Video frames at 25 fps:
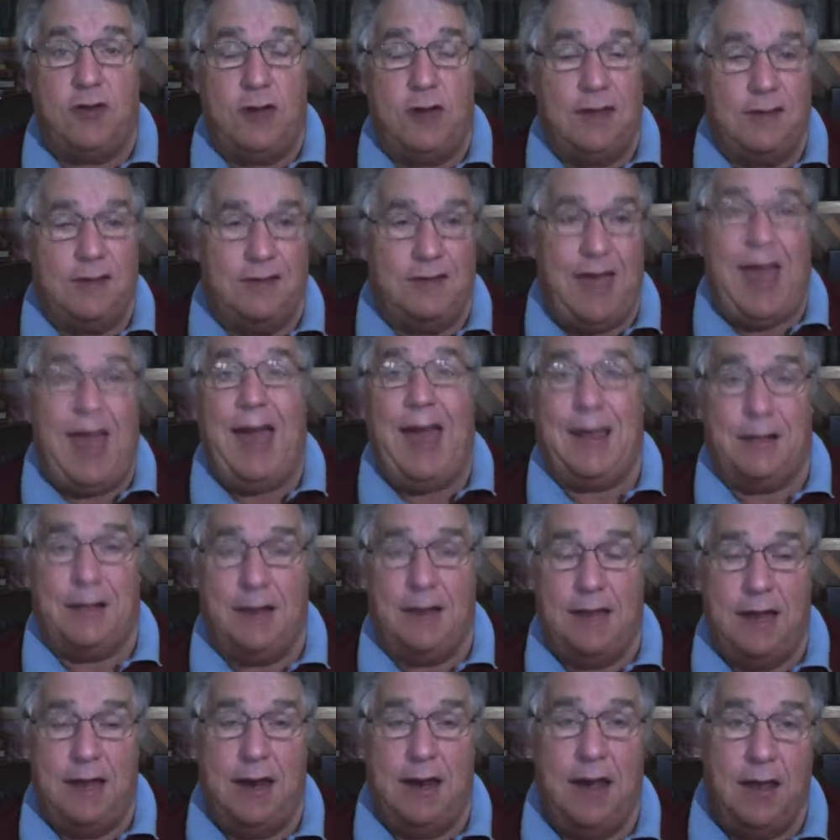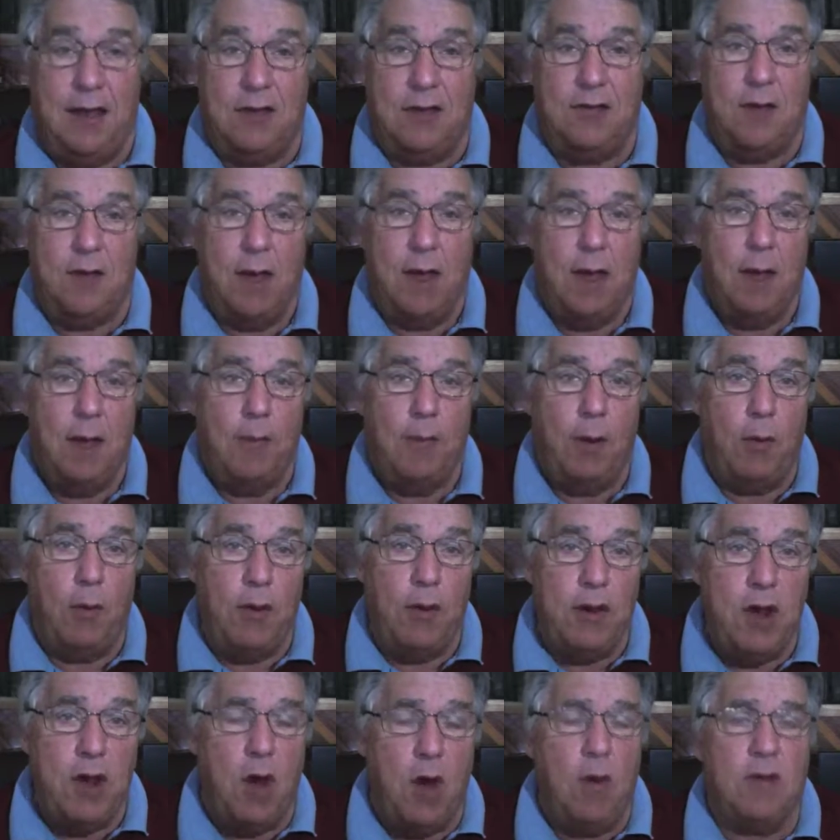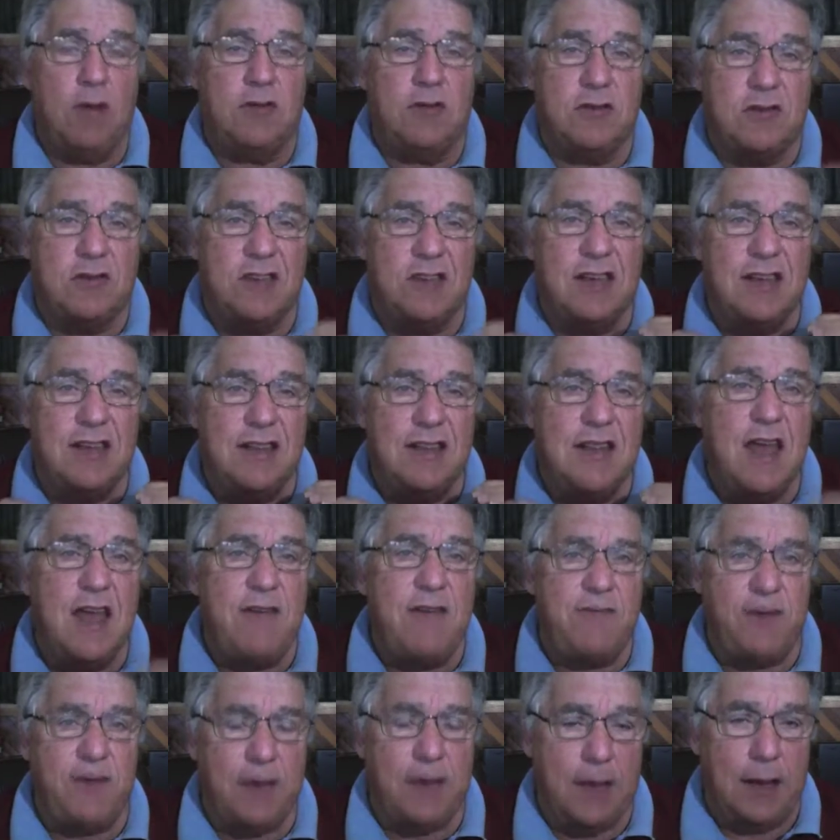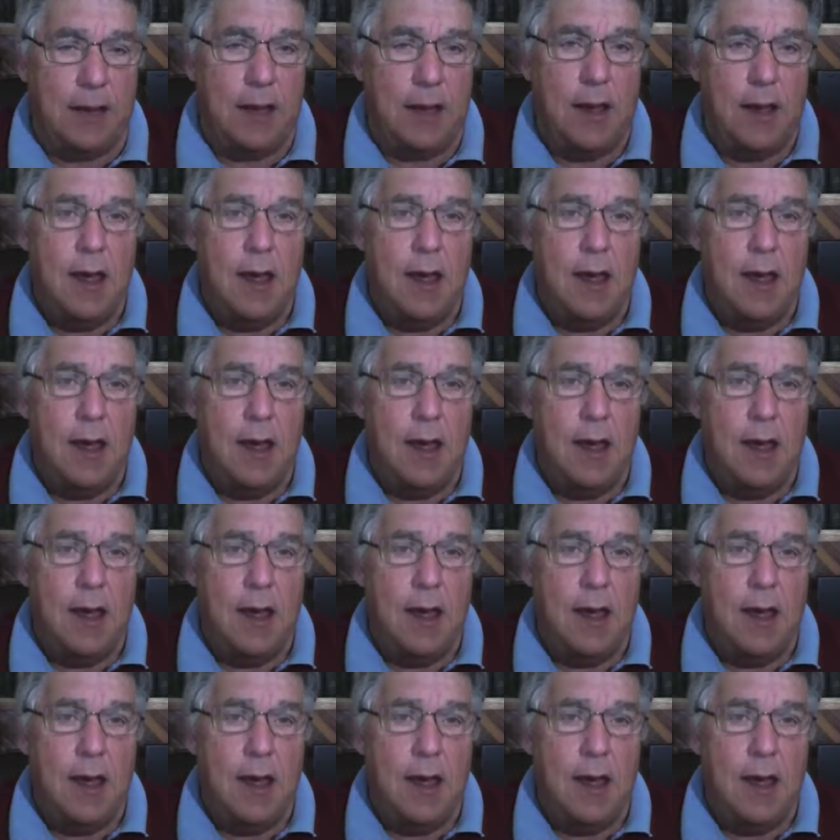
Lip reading: exactly it is, but we know it's significant.